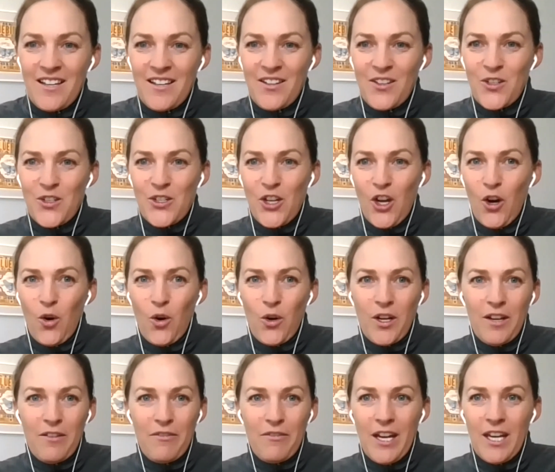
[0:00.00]
So I'll
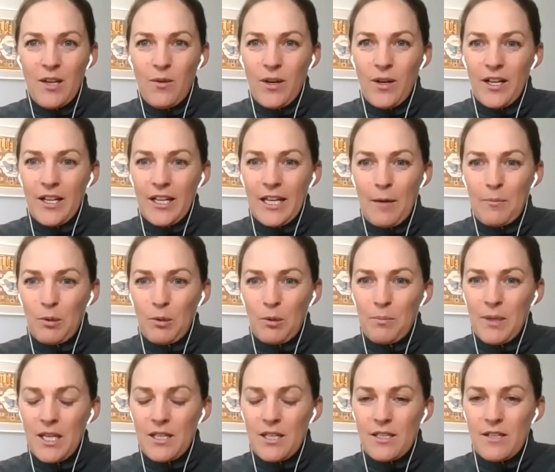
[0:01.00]
give anyone a couple of
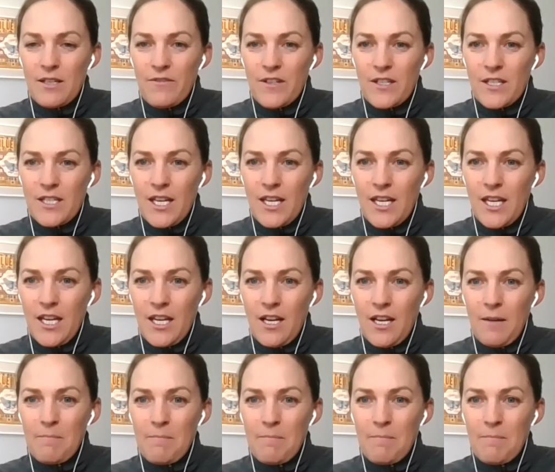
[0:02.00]
minutes if there's any